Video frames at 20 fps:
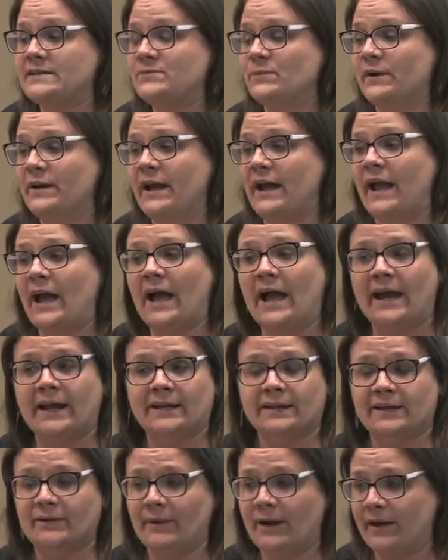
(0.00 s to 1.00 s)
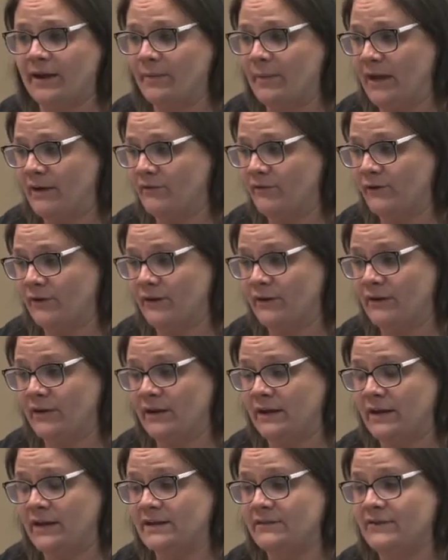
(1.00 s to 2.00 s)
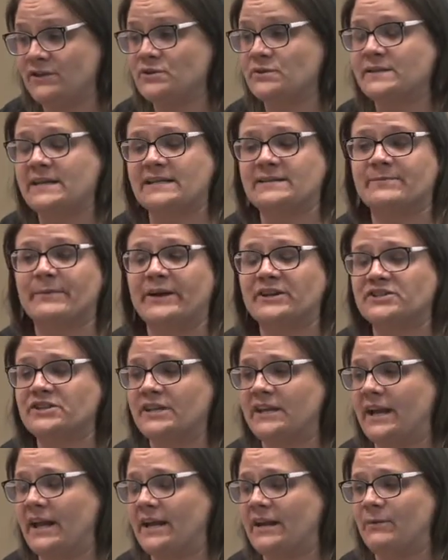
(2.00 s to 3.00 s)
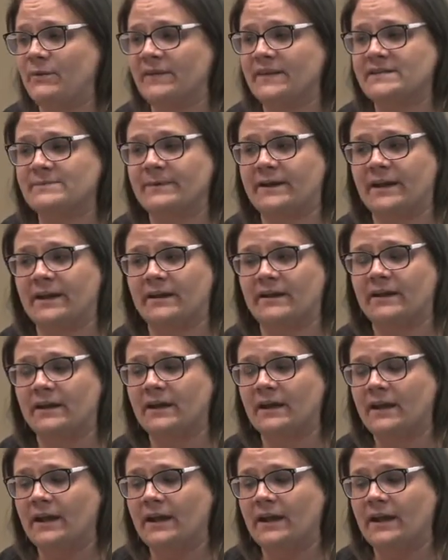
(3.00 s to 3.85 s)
is one I highly recommend for individuals, especially anyone that's been on